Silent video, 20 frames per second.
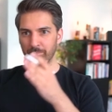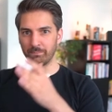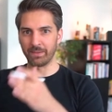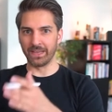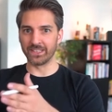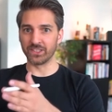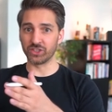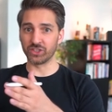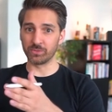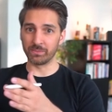
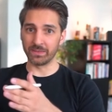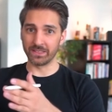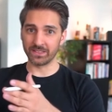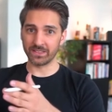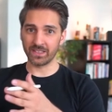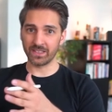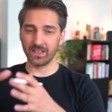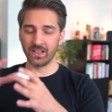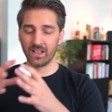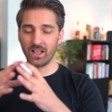Management.
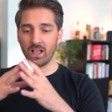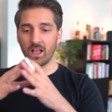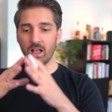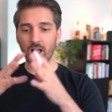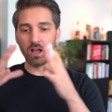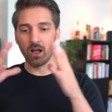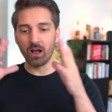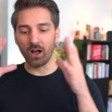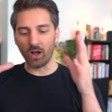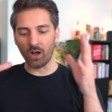
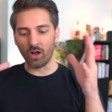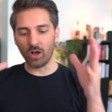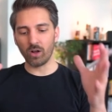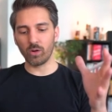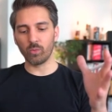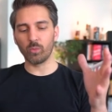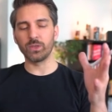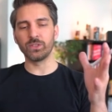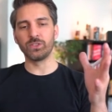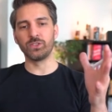
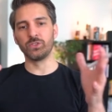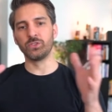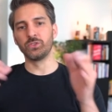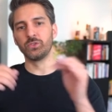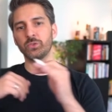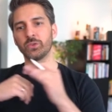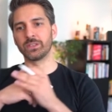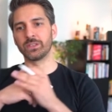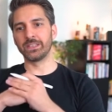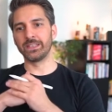All what you
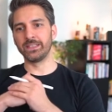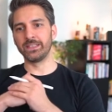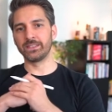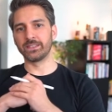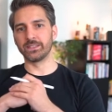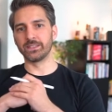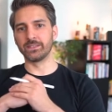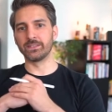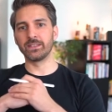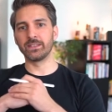do on
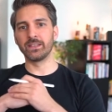LinkedIn,